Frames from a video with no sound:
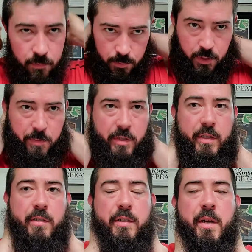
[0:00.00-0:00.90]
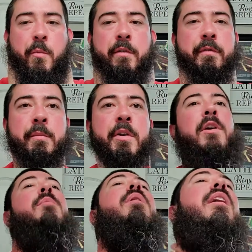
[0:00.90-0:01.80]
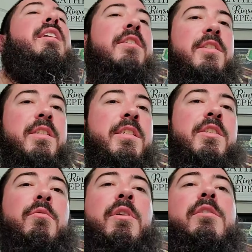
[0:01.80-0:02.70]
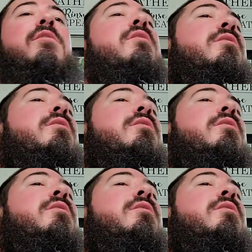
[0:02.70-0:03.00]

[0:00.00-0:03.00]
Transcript: It smells somewhat familiar, but it's it's a real